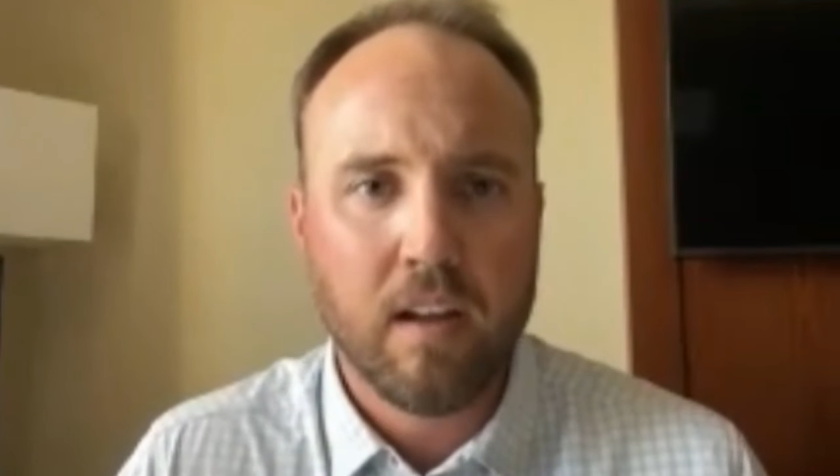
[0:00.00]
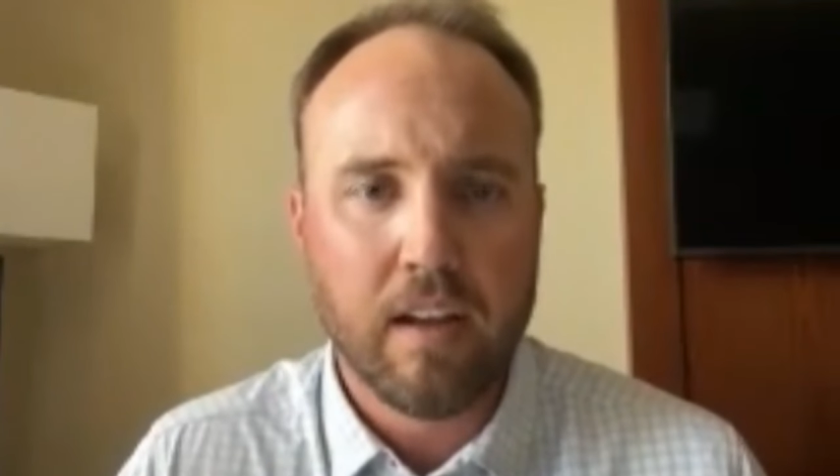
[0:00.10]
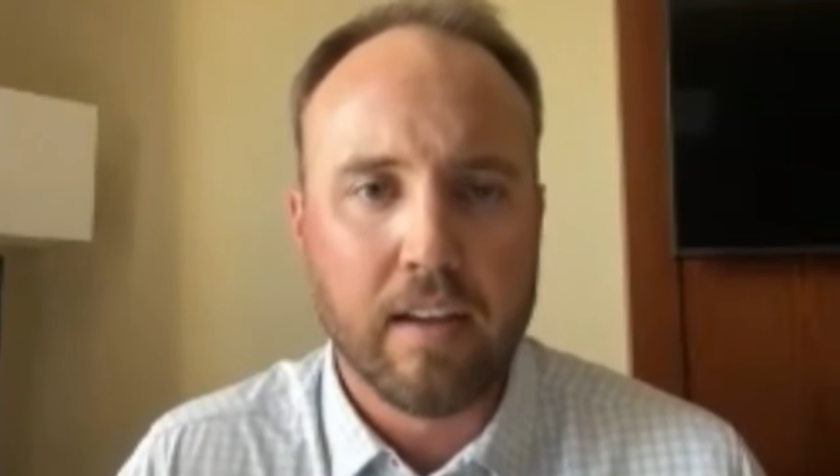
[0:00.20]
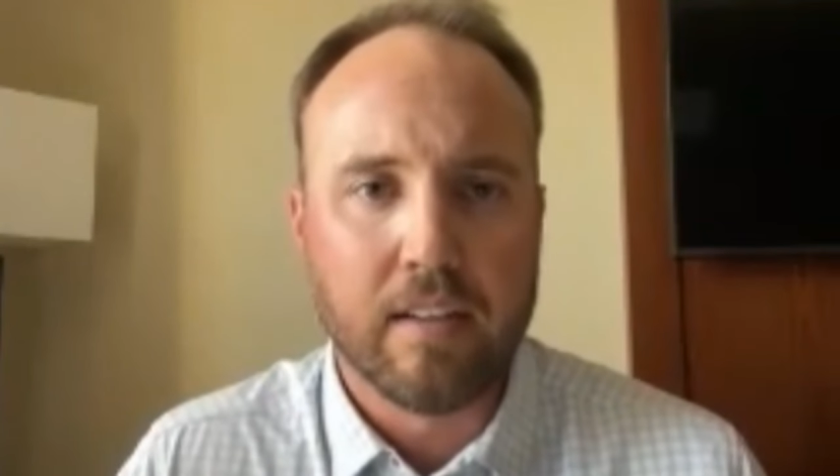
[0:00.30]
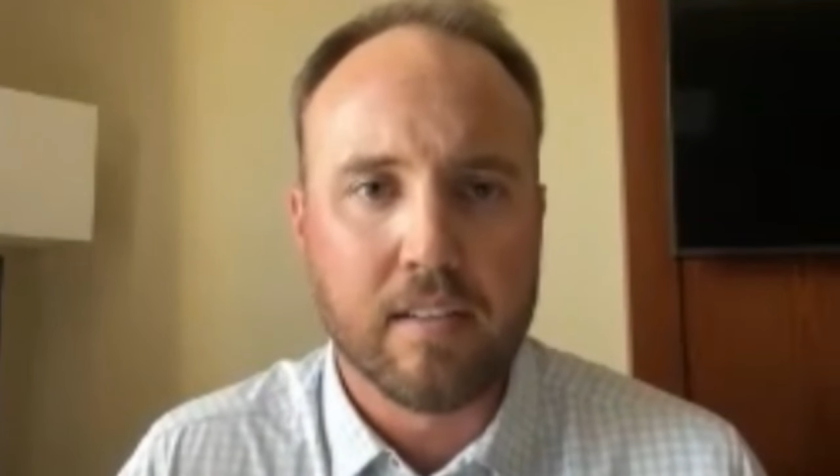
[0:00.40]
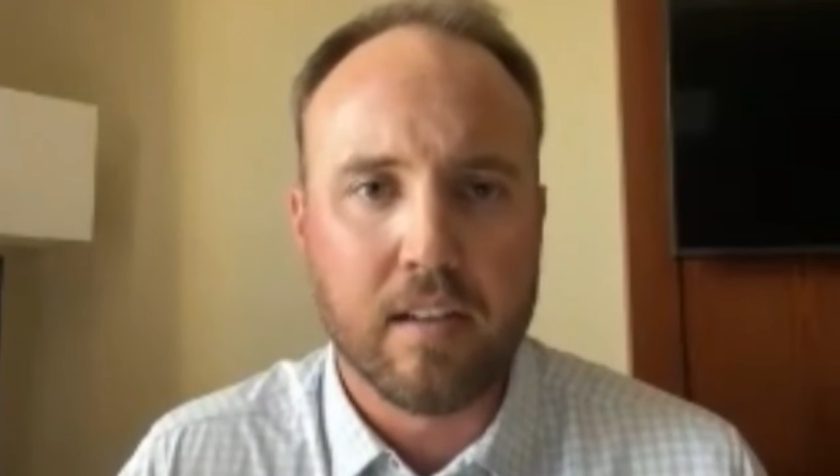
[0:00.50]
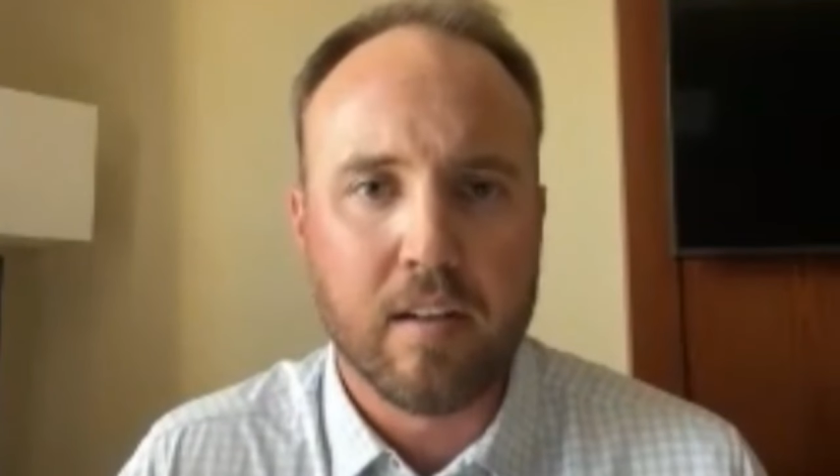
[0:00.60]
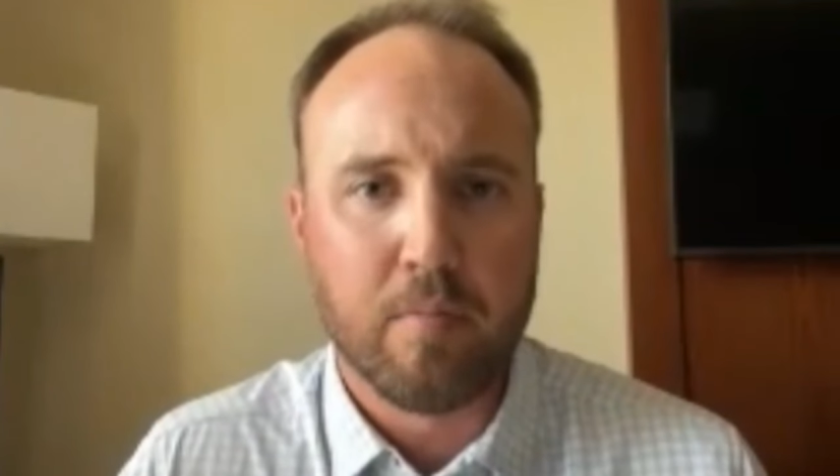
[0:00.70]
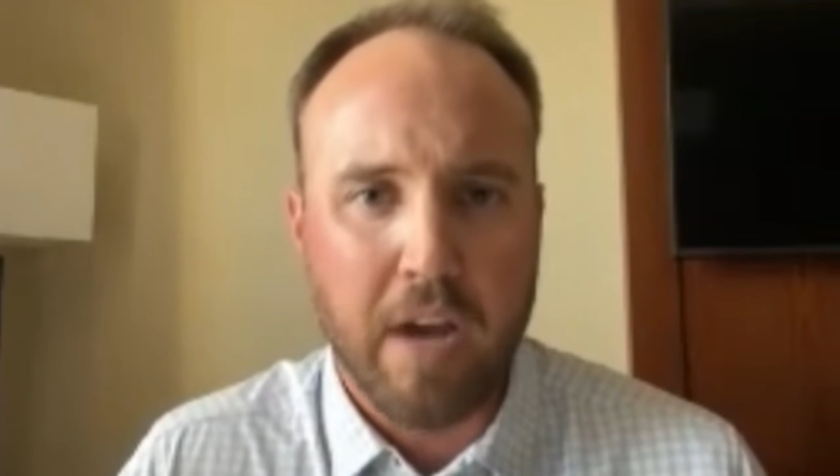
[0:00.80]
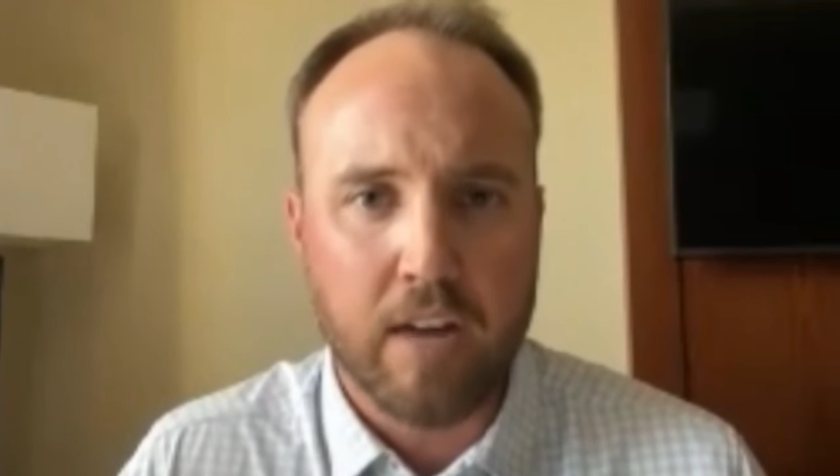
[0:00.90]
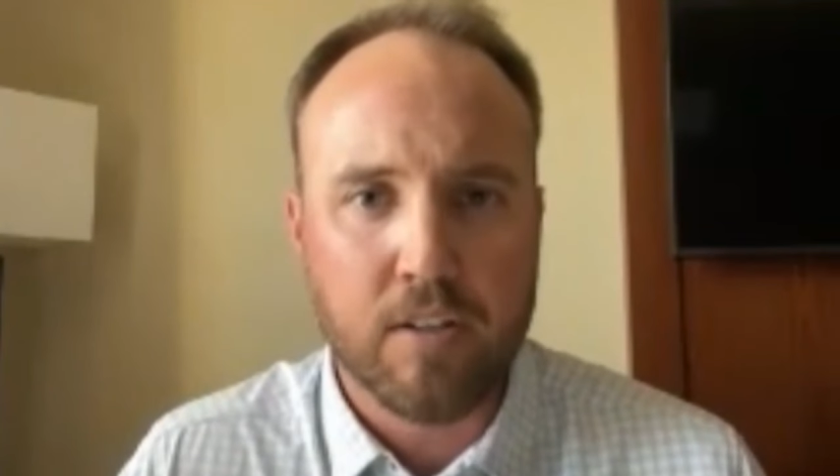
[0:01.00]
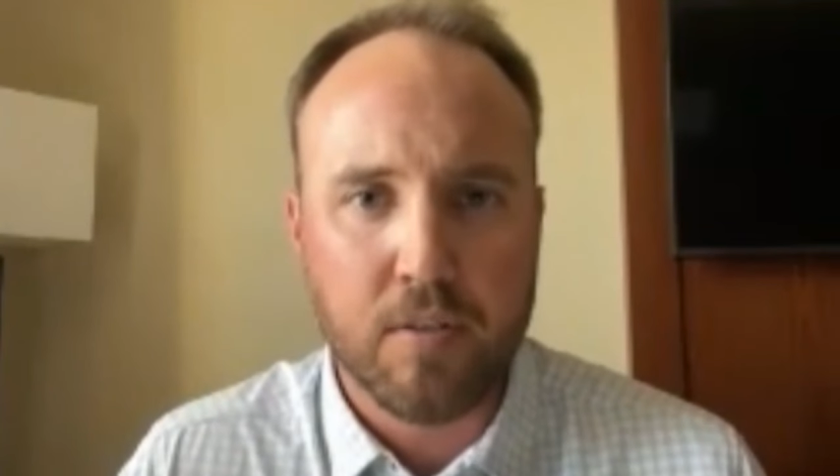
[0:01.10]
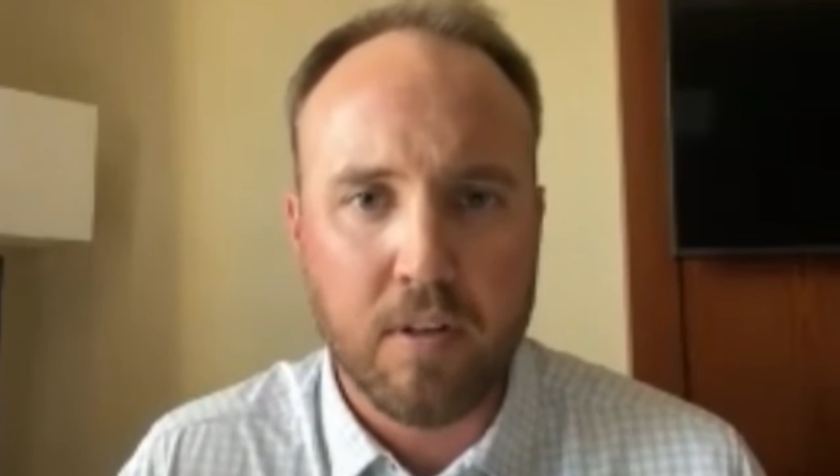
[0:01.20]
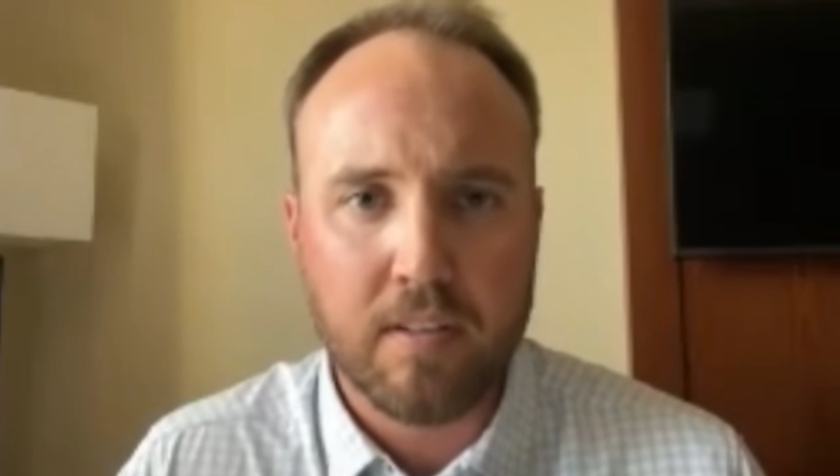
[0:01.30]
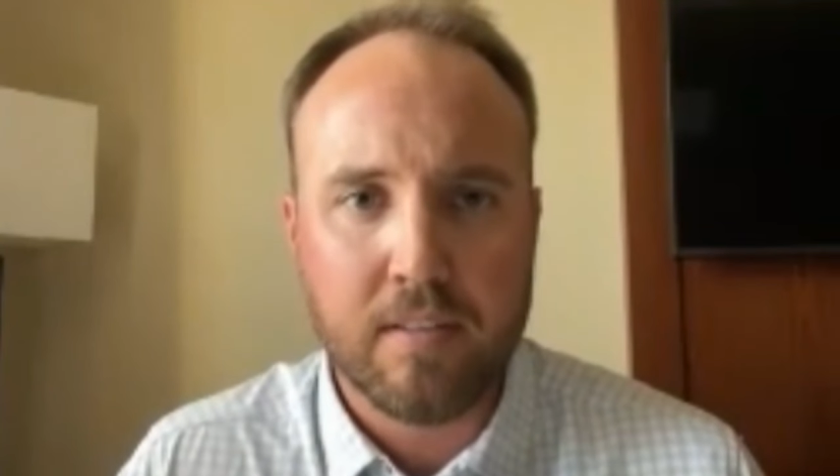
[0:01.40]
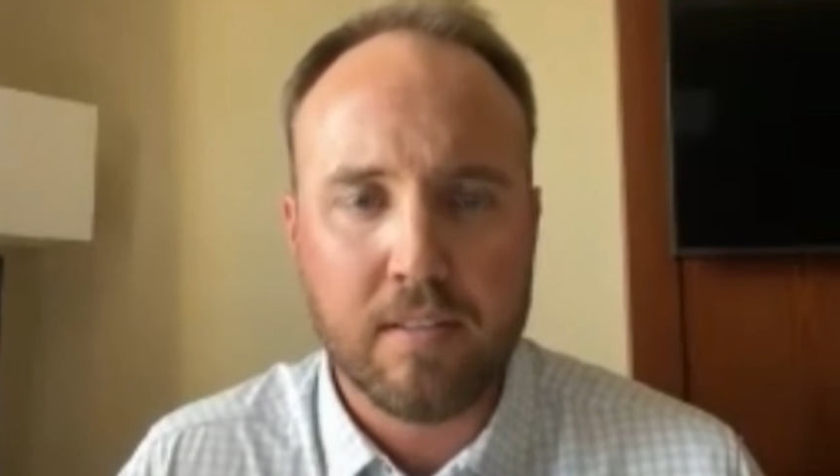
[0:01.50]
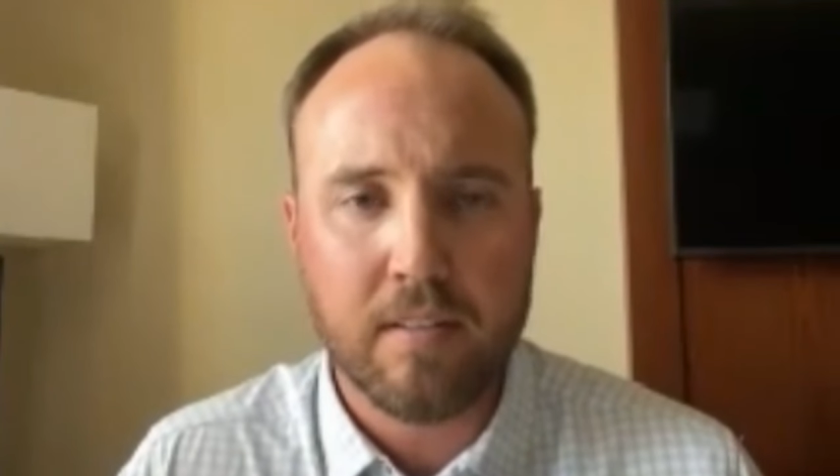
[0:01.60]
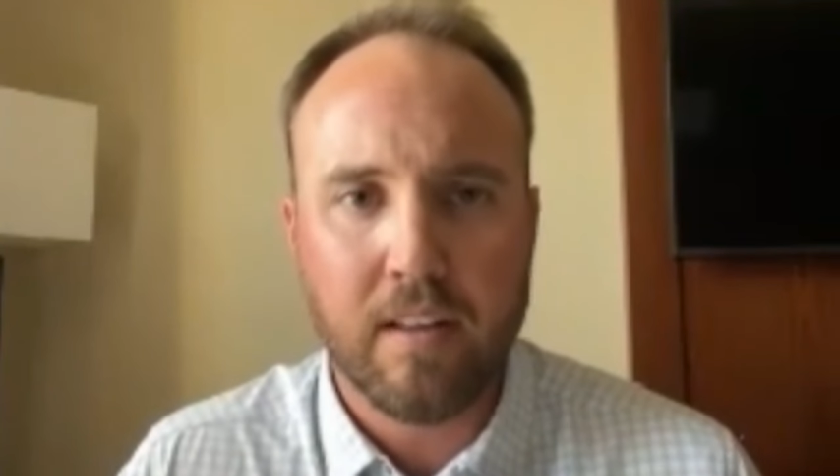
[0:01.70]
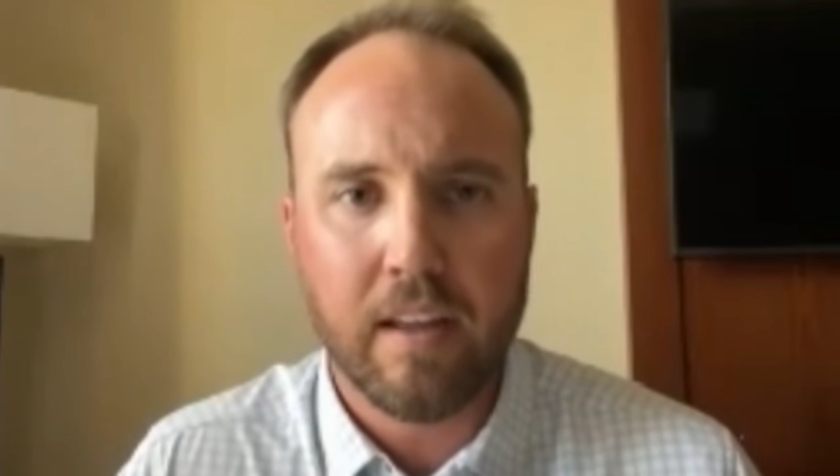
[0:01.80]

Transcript: is, uh, it matters to us,